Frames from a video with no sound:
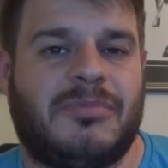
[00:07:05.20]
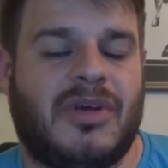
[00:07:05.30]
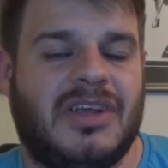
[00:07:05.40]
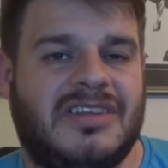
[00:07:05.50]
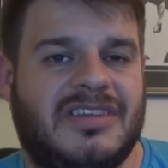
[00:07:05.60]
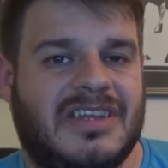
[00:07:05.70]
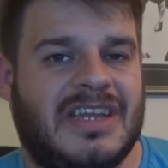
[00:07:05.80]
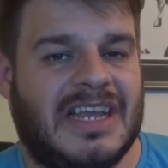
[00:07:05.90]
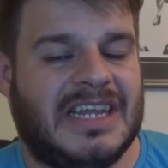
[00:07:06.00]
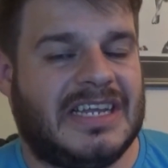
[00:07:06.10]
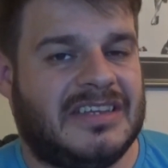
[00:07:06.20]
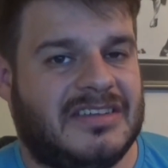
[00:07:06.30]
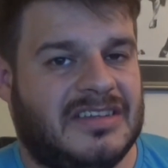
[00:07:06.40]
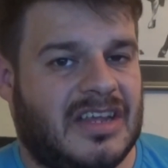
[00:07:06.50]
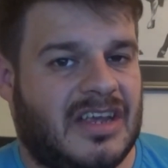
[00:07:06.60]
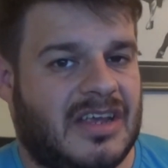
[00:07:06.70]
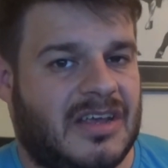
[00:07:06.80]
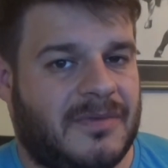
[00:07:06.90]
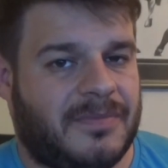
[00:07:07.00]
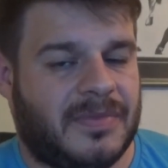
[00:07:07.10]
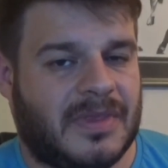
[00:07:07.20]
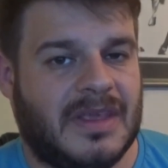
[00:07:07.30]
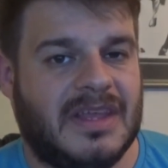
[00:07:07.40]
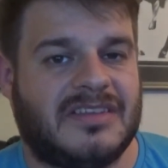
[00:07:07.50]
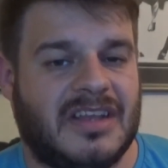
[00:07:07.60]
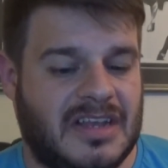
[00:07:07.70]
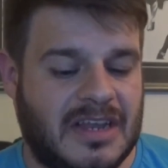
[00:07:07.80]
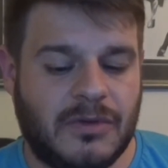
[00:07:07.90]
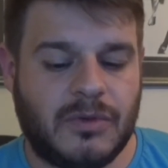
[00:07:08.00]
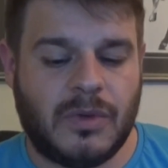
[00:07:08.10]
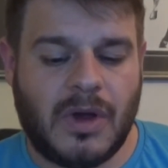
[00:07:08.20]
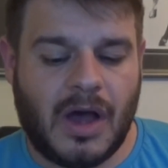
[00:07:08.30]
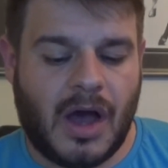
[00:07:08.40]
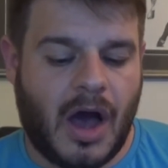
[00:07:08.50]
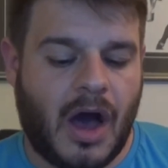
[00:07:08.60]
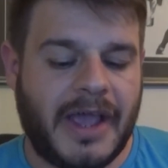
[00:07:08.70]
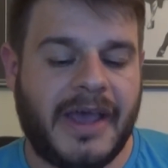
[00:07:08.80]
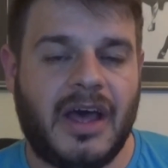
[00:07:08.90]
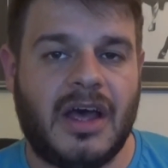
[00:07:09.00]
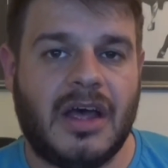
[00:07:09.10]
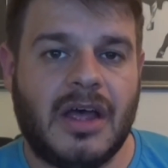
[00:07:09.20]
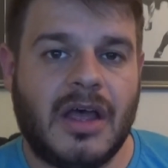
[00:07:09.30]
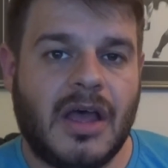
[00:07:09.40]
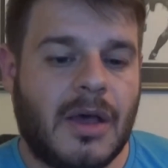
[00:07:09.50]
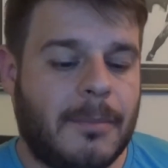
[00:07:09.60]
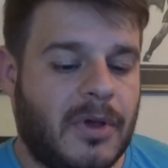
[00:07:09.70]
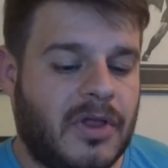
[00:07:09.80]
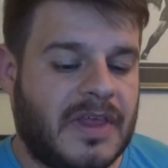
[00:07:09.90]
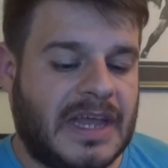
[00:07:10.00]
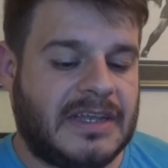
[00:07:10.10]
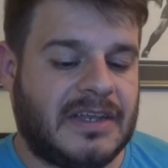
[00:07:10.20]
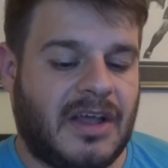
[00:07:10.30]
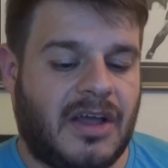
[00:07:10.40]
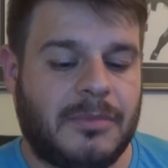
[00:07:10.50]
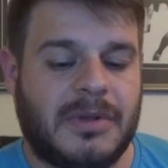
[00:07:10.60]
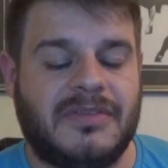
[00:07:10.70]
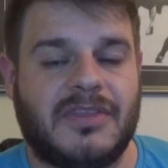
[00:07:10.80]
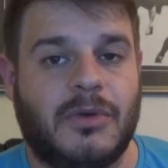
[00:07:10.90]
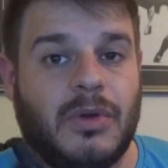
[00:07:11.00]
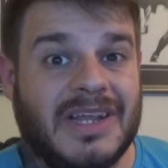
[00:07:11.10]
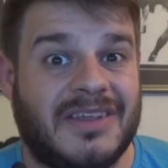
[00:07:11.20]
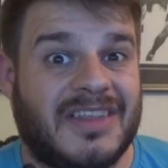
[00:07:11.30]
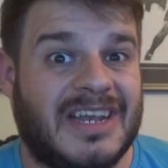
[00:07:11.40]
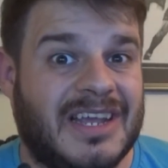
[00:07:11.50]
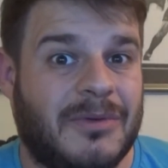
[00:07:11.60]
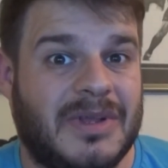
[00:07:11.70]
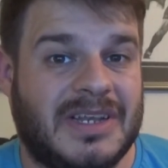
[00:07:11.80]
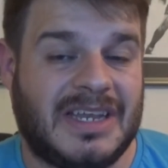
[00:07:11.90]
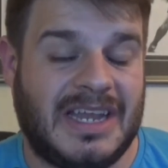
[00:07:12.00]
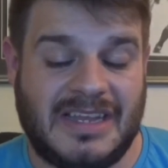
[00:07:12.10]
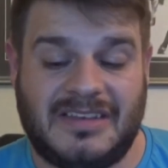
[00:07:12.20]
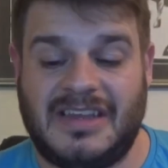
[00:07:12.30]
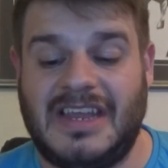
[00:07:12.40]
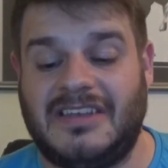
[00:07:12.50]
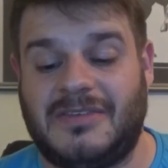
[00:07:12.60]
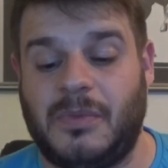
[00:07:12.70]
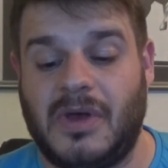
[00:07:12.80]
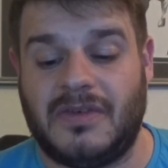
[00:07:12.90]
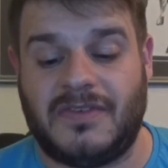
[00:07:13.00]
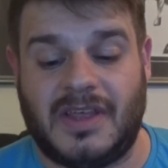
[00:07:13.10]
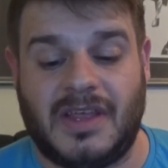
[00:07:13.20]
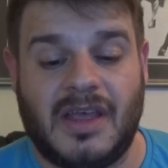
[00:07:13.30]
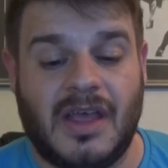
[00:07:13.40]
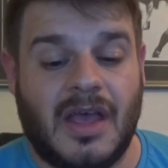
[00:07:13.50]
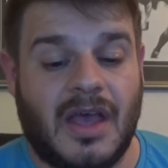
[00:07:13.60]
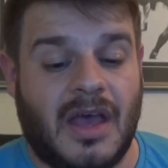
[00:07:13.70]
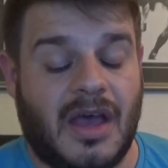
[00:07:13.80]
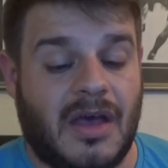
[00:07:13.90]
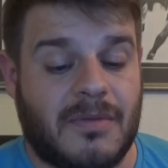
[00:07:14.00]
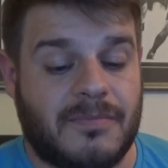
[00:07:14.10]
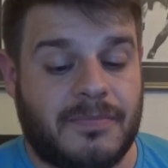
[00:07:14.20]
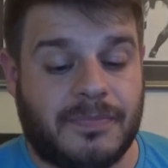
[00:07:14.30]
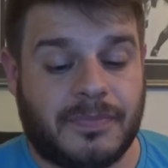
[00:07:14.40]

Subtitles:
price, it is it's a little higher. But then I believe the quality of the liquid, it's worth it. And